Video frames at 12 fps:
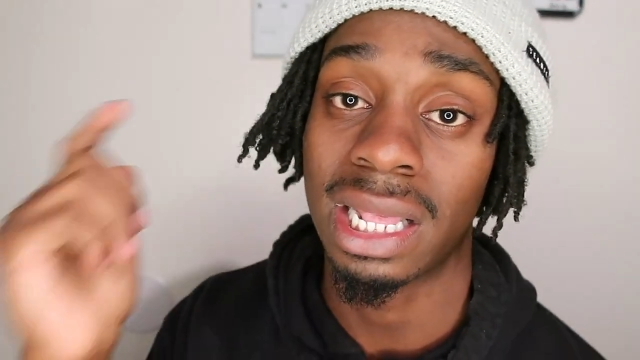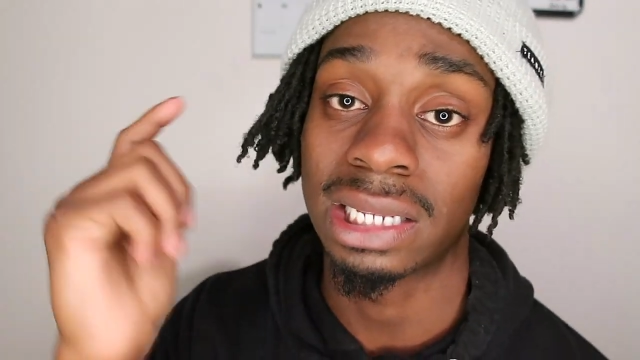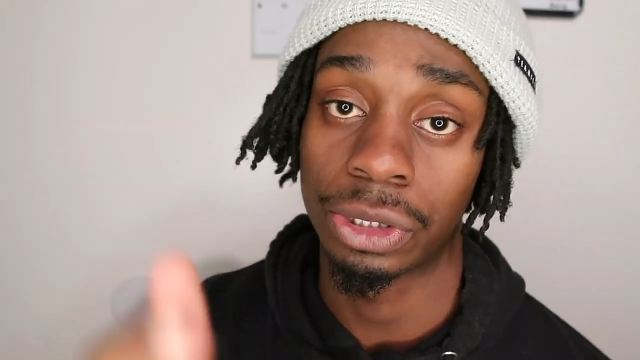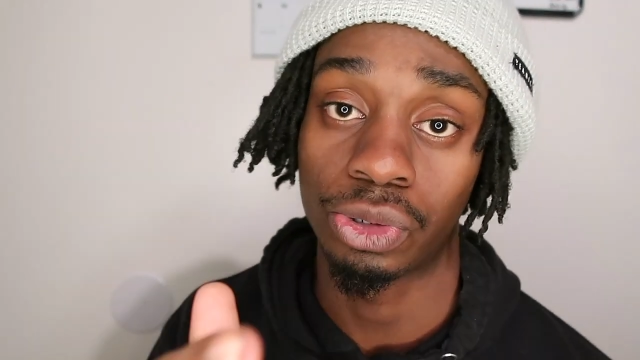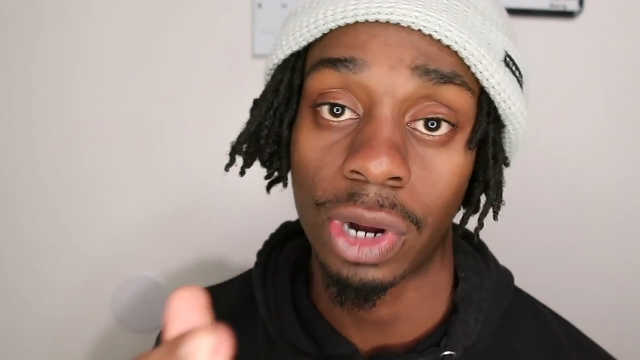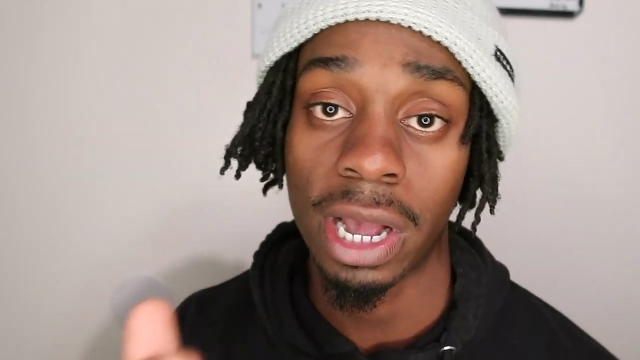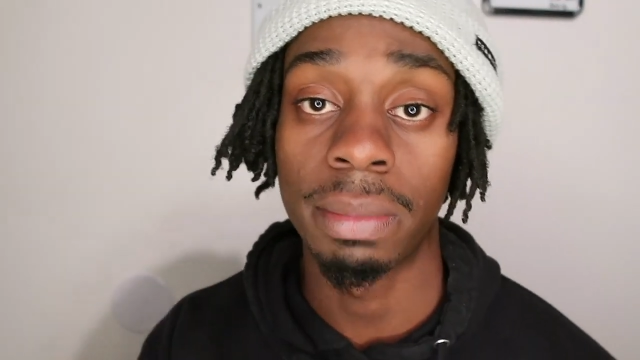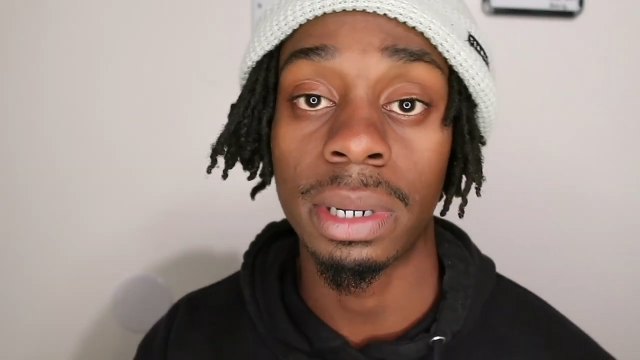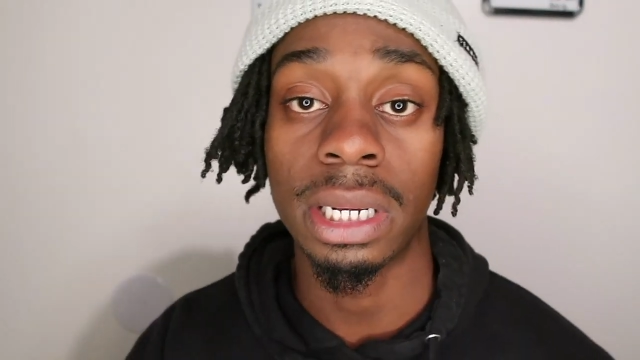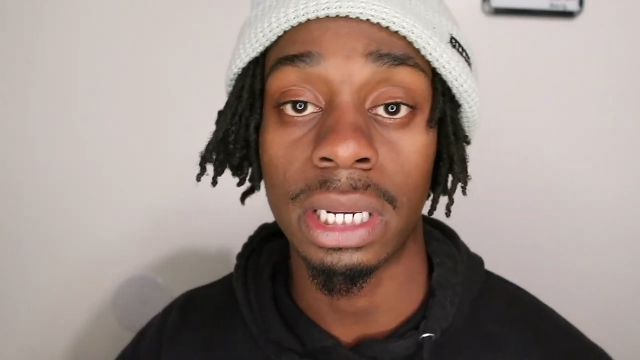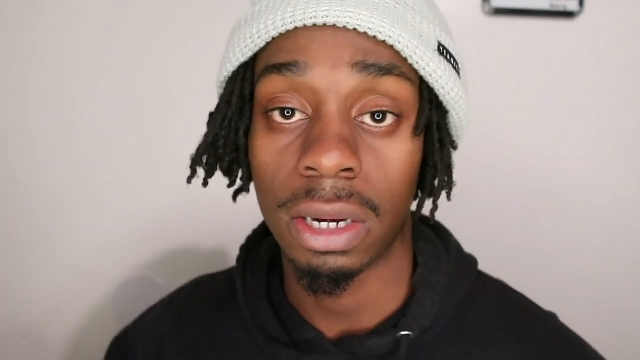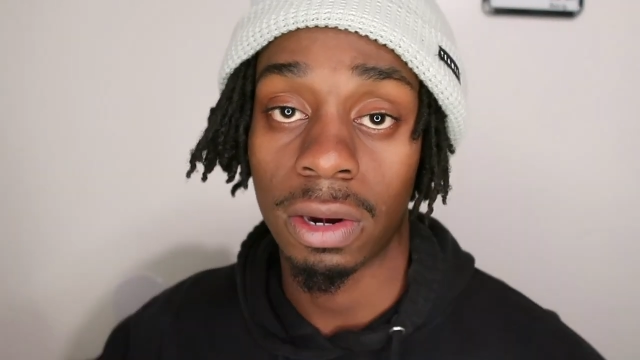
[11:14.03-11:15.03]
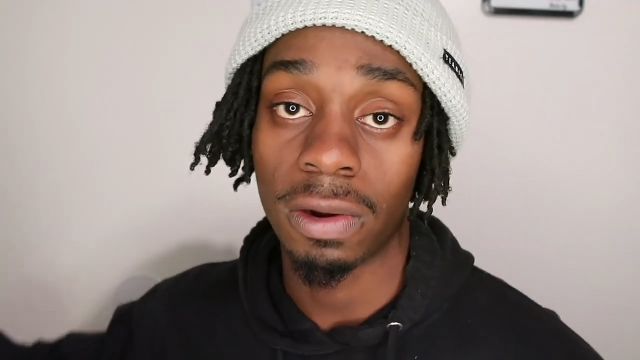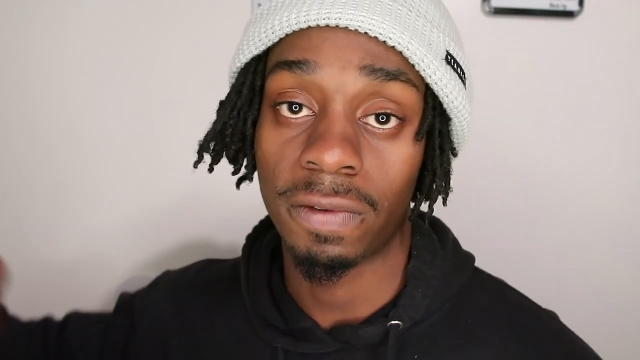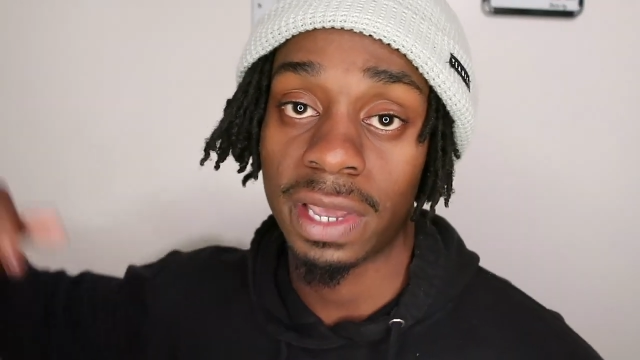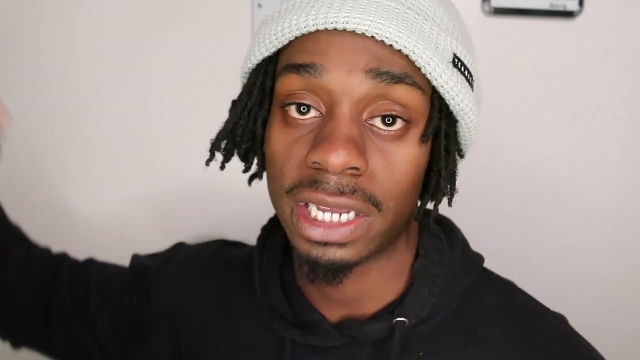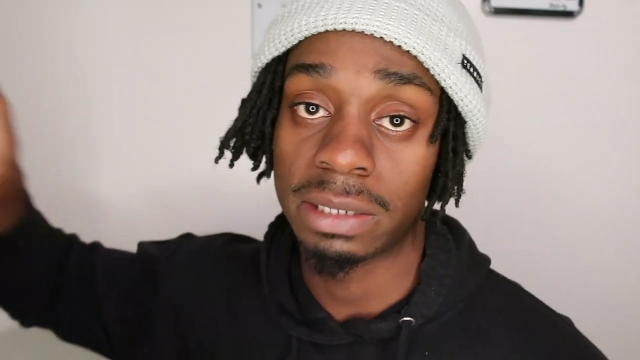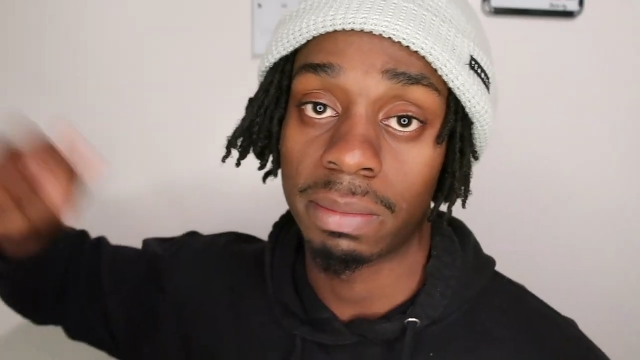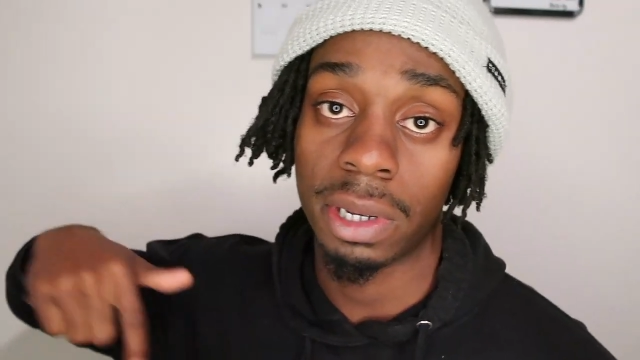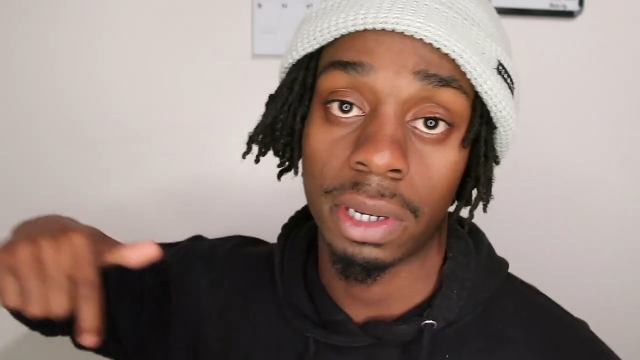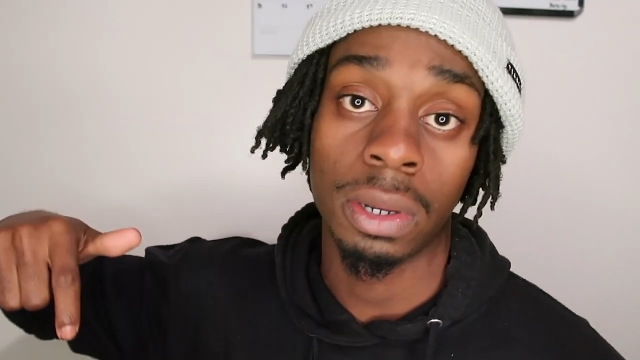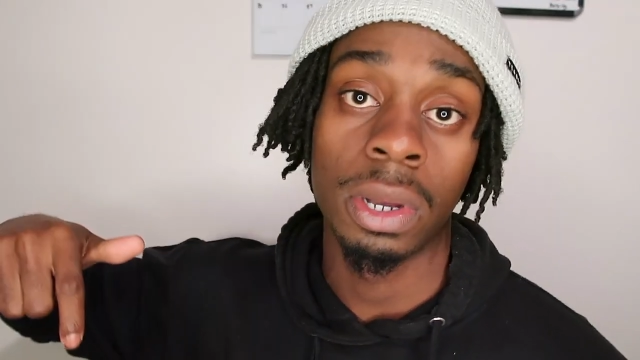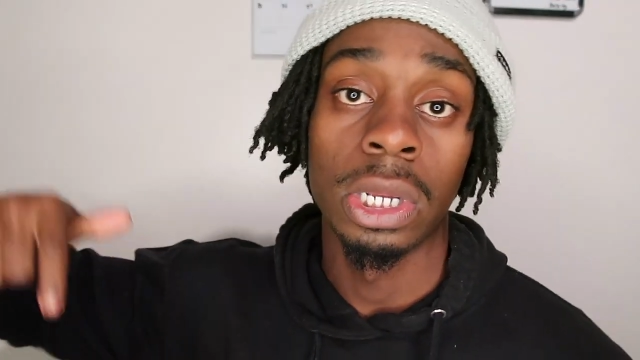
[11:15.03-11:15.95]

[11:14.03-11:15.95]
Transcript: that subscribe button and notification bell